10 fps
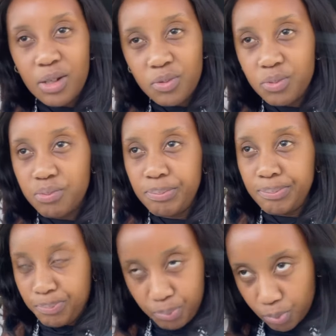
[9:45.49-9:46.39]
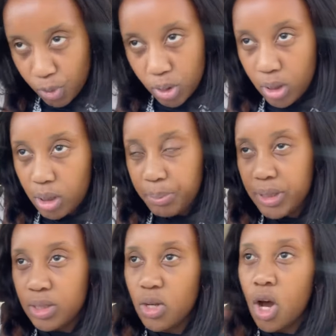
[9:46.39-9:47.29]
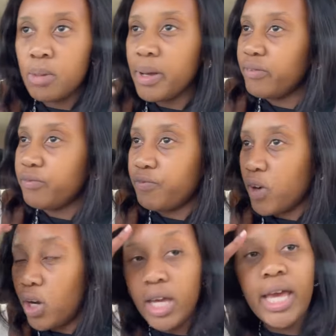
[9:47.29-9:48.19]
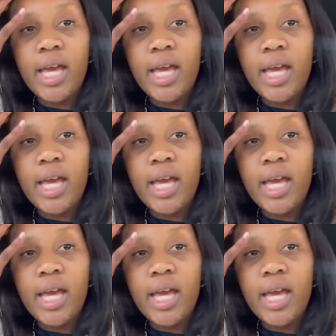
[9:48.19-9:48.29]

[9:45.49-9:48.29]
of piece on my vlog.